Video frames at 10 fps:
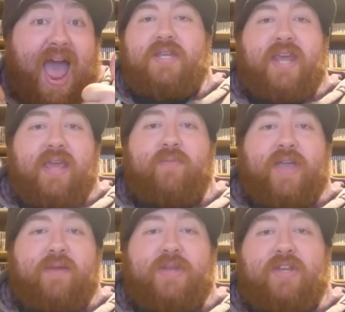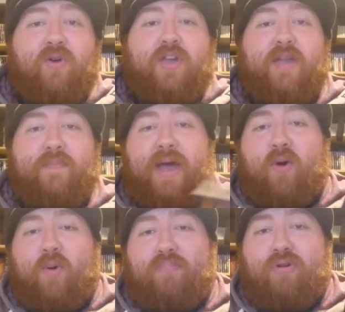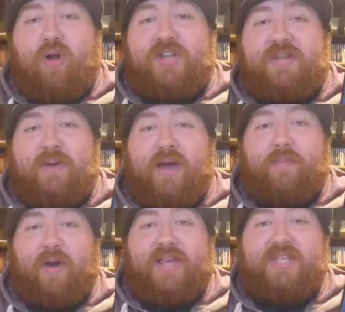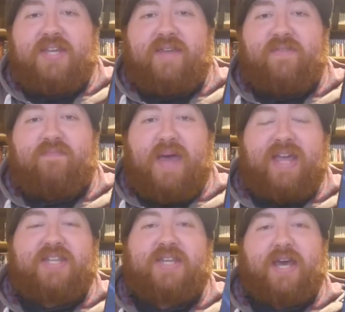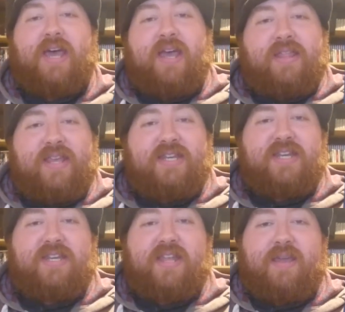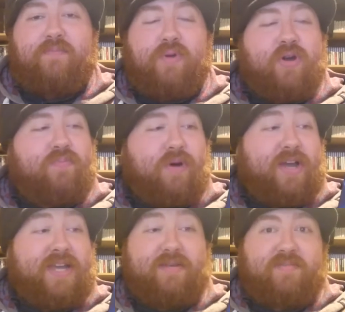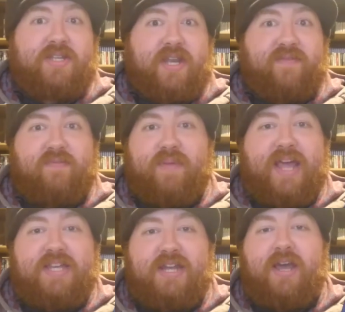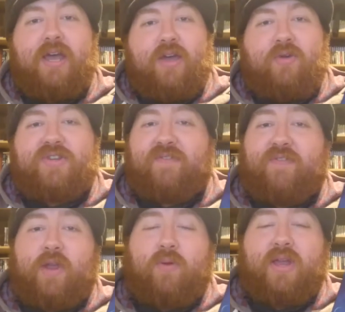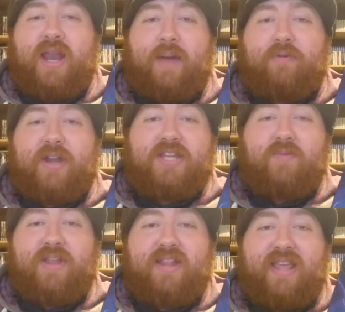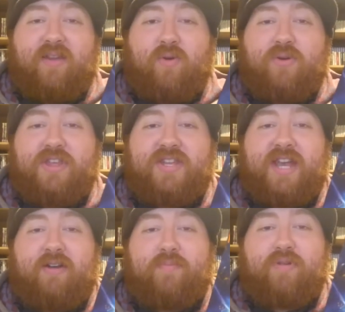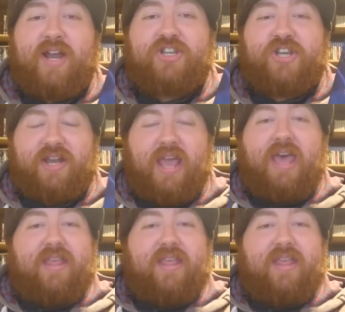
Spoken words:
Today we're going to be talking about Proxima by Stephen Baxter. This is the book by Stephen Baxter, who was a frequent collaborator with late author Terry Pratchett.